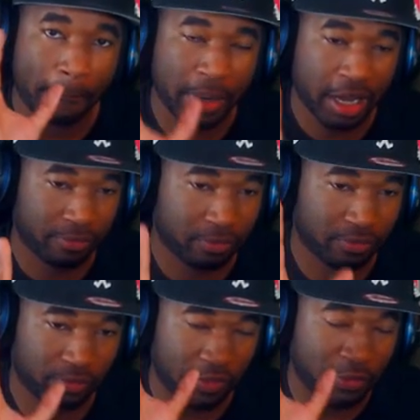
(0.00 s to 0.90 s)
But
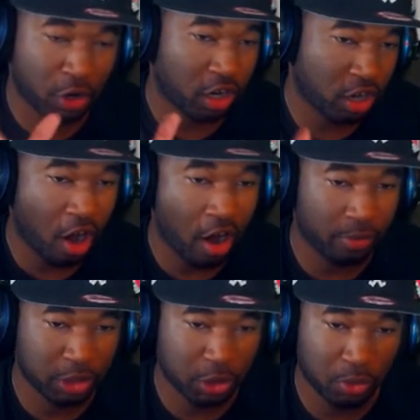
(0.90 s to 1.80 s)
if you're a
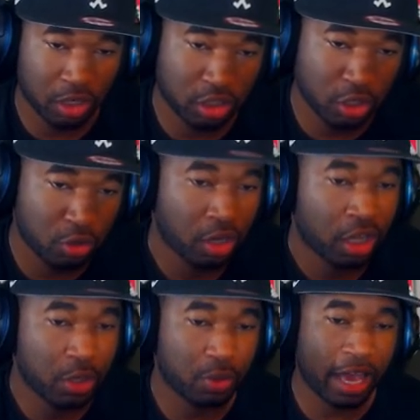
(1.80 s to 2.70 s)
guard, what you want to do,
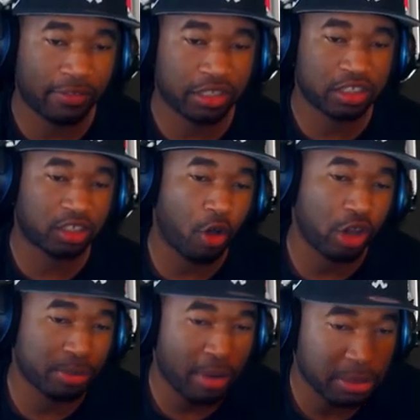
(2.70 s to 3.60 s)
you want to have this as
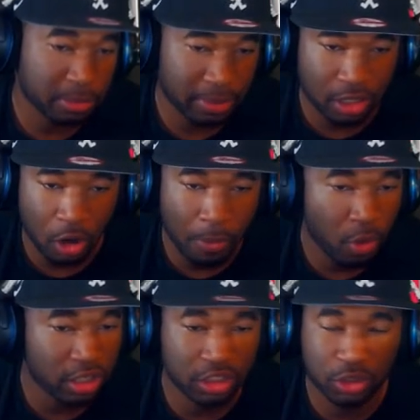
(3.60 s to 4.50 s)
low as possible, man. No
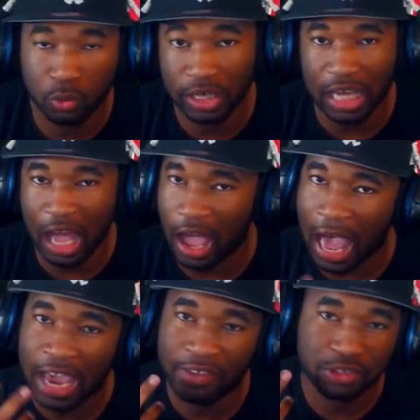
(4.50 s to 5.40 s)
more than 20. I,
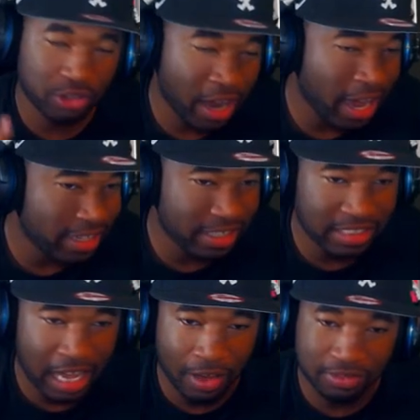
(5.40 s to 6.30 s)
I have tried
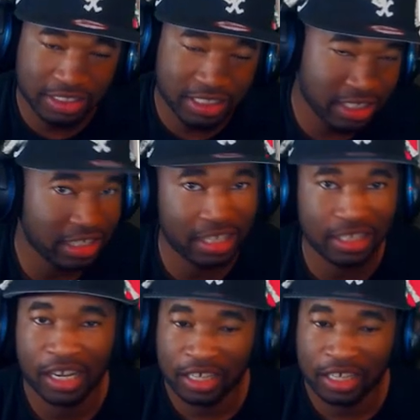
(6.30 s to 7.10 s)
this. I've studied it.